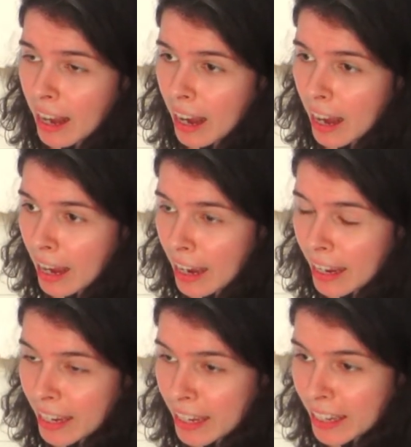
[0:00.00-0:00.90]

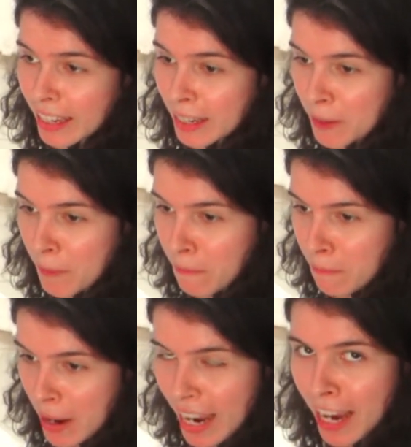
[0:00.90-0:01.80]
I
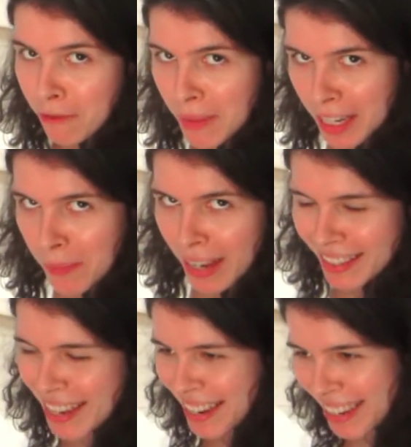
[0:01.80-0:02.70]
may have made a
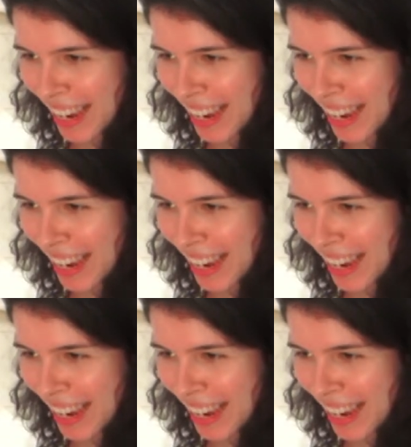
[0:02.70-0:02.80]
mess,